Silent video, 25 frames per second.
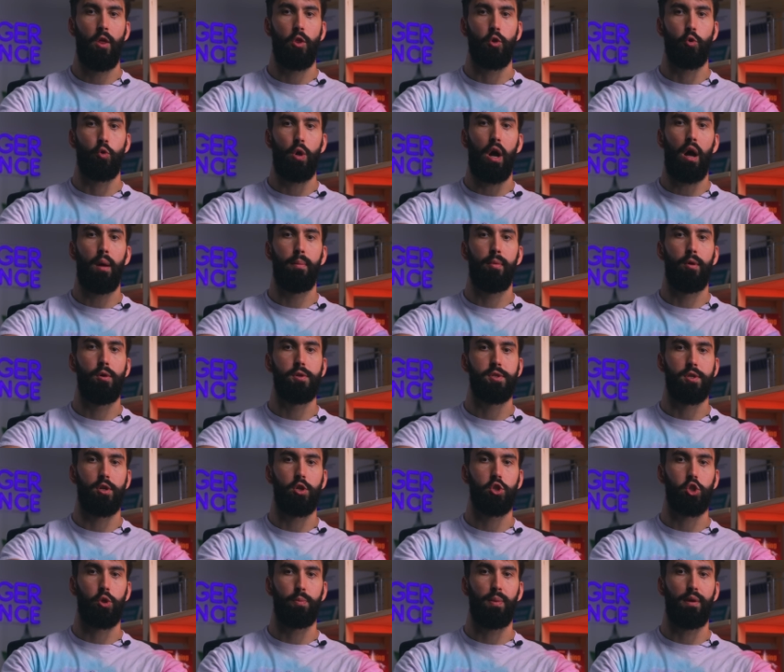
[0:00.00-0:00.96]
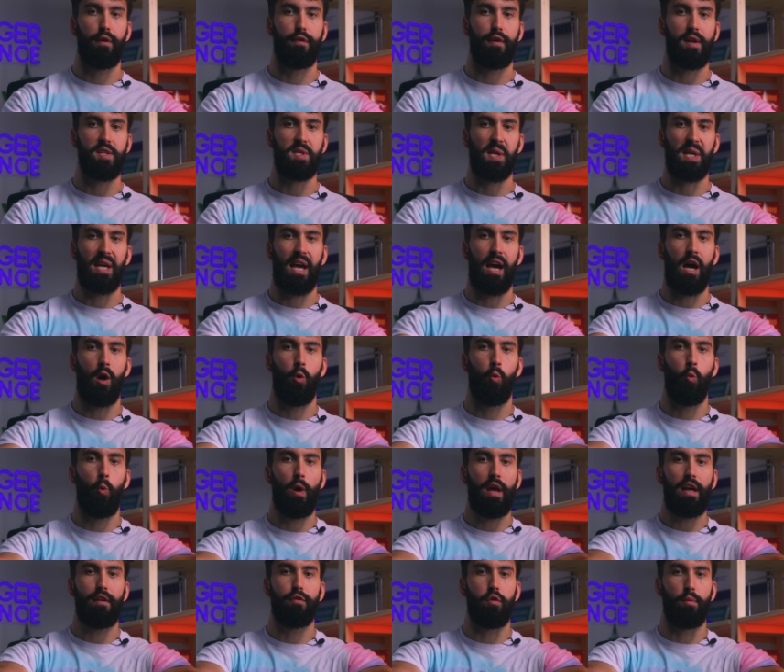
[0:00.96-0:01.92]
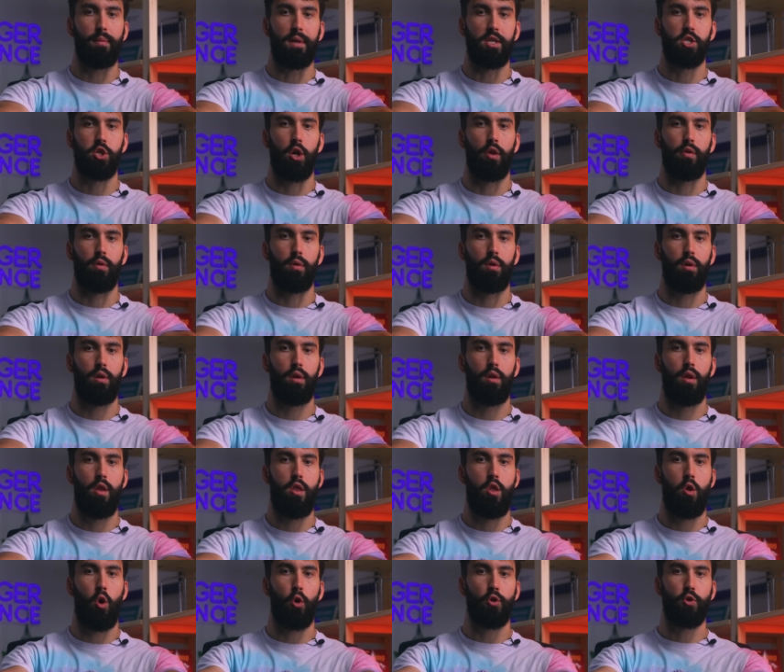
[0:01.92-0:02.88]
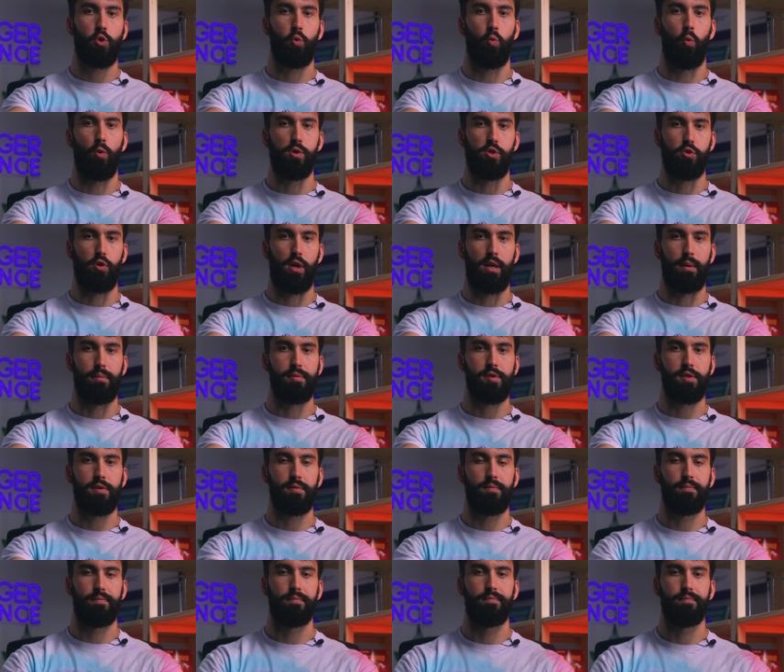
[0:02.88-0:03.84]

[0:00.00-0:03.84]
Your elbows should be facing away from each other, not towards your hips.